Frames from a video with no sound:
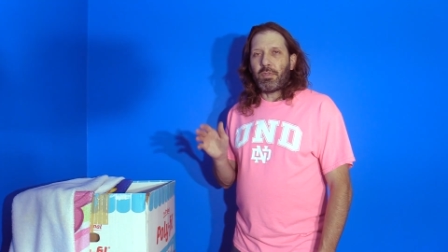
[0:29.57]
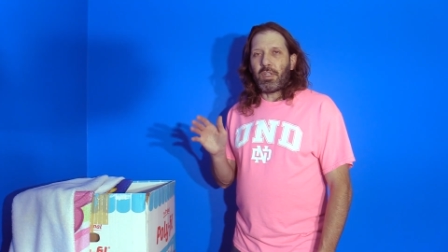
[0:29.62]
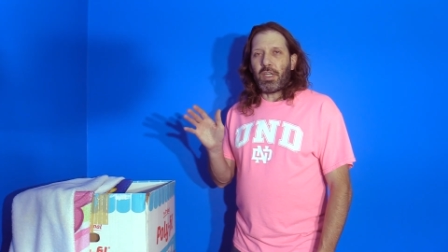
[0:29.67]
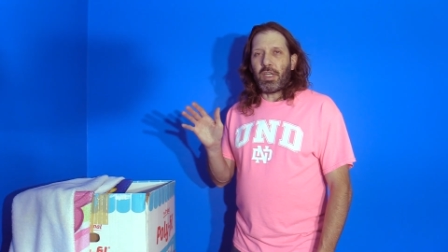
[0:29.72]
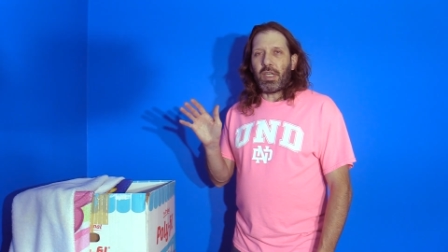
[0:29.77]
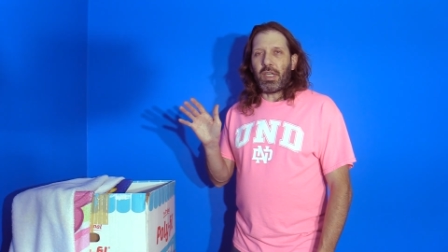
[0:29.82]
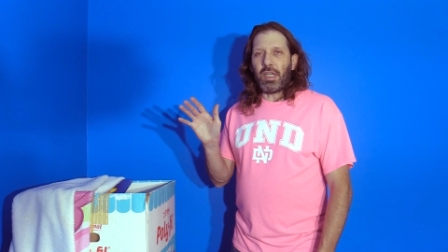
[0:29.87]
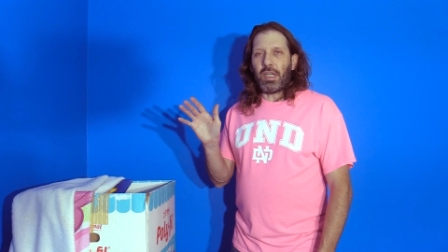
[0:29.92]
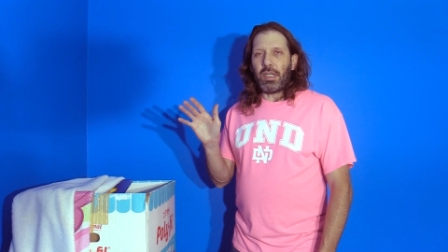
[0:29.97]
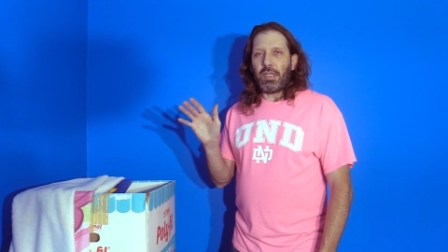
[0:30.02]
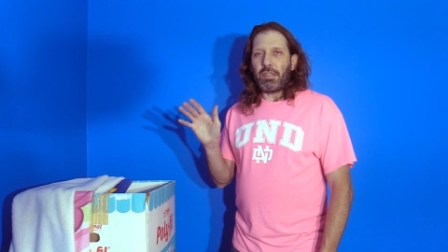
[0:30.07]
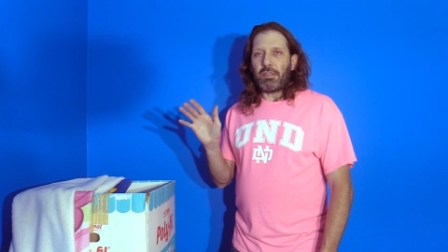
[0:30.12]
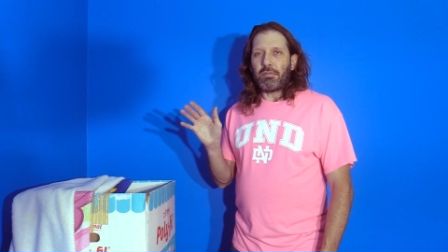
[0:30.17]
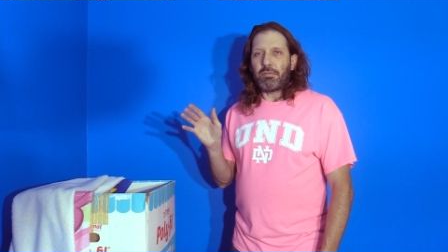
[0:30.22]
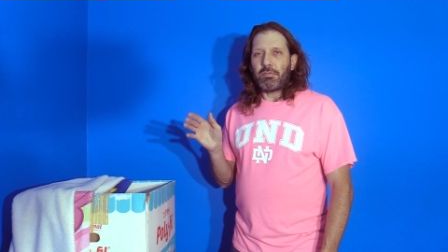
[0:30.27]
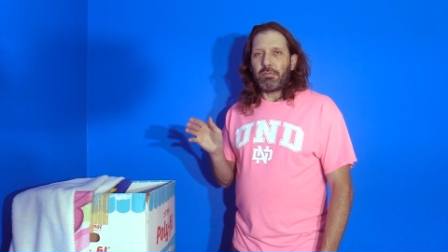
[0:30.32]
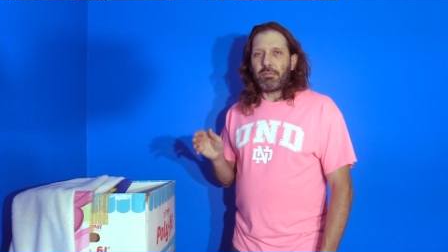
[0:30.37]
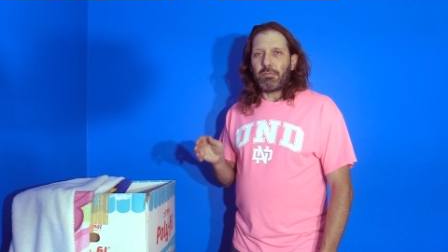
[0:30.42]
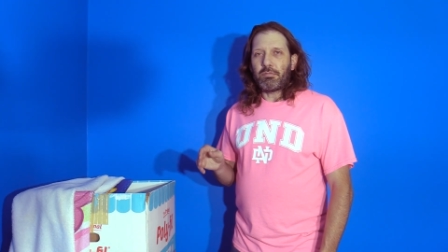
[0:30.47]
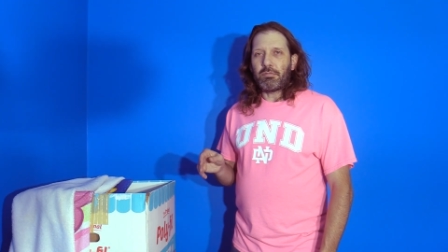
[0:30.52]
hey,
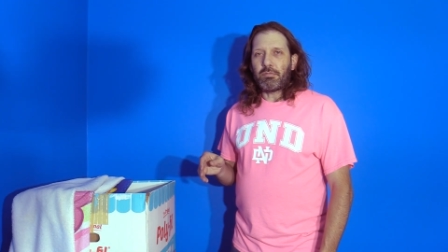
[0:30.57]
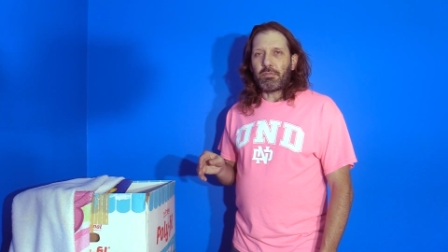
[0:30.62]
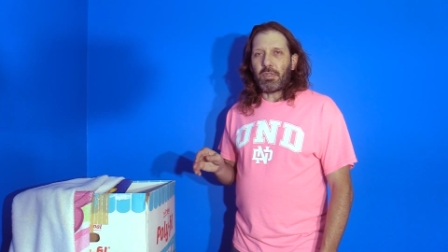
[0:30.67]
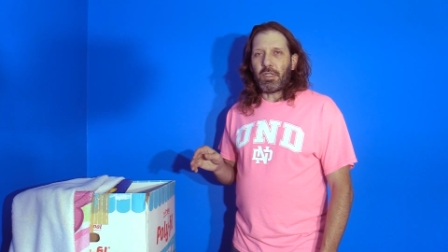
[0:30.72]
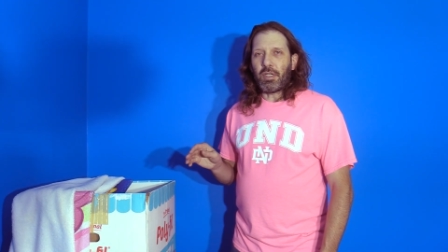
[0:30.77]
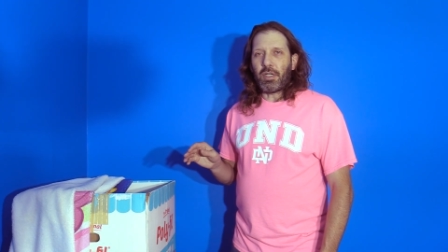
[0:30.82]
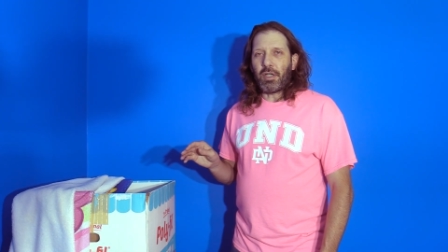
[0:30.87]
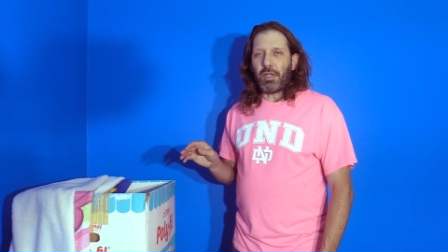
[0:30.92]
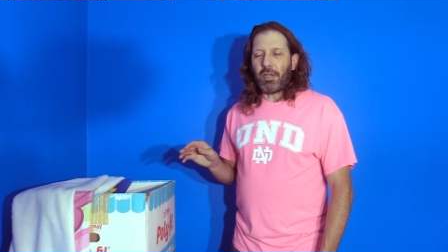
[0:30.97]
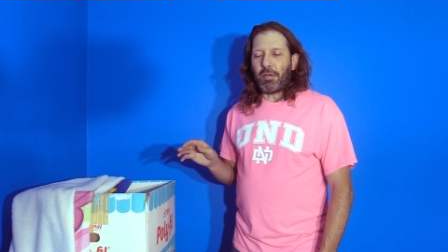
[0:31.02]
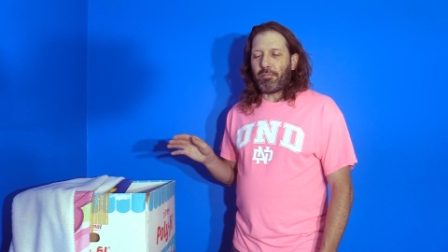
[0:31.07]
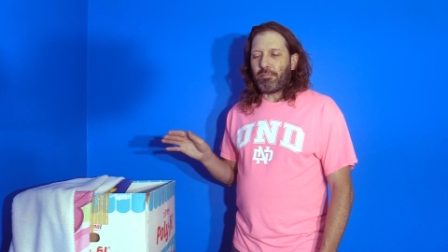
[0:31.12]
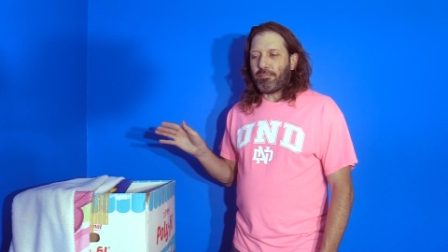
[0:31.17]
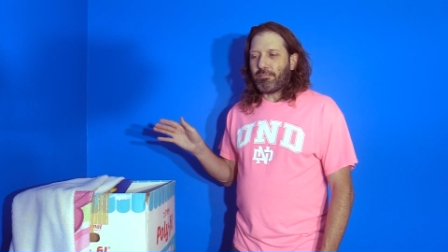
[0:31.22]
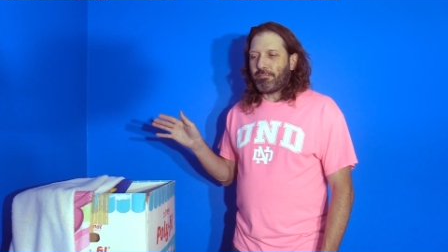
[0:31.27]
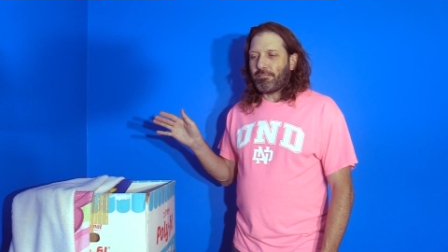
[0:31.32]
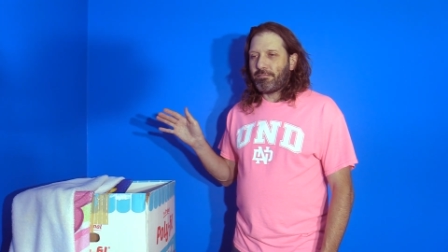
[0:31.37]
uh,